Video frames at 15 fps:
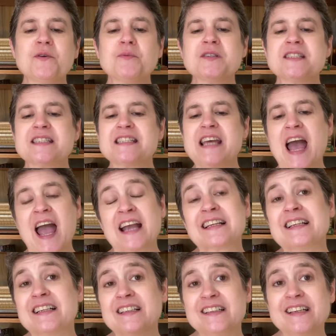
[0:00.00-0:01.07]
was
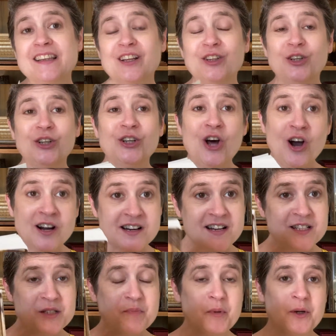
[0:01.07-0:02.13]
technically the
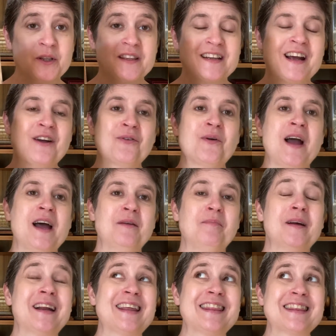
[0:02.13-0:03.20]
longest book that I read,
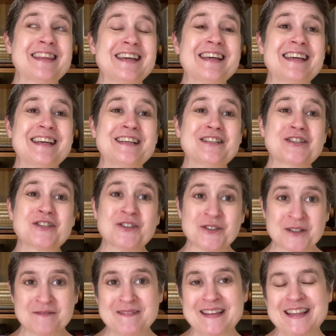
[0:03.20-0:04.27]
but I think it
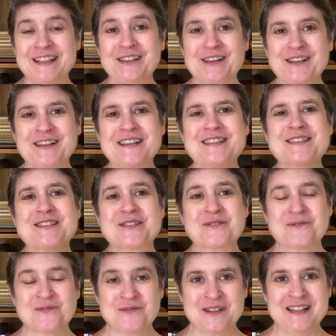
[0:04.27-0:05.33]
took me the longest to
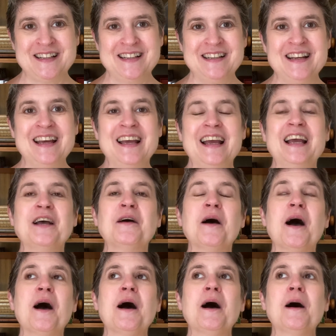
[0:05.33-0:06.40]
read
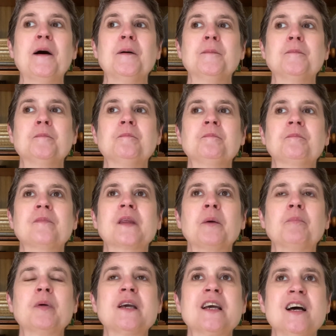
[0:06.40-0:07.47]
um,
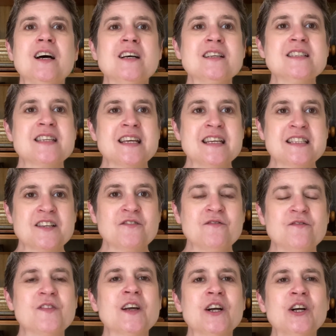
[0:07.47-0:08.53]
because it's a
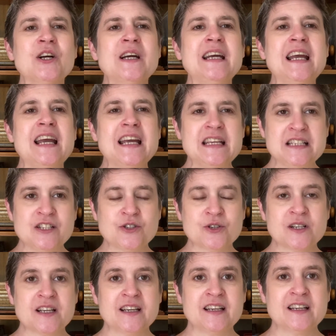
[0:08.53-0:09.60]
very
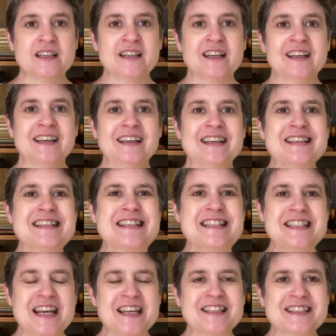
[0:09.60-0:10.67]
intricate,
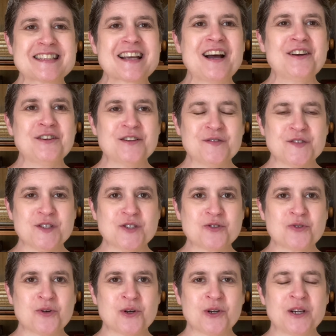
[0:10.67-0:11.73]
dense kind of
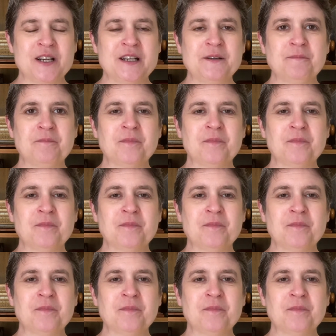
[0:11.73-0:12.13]
story.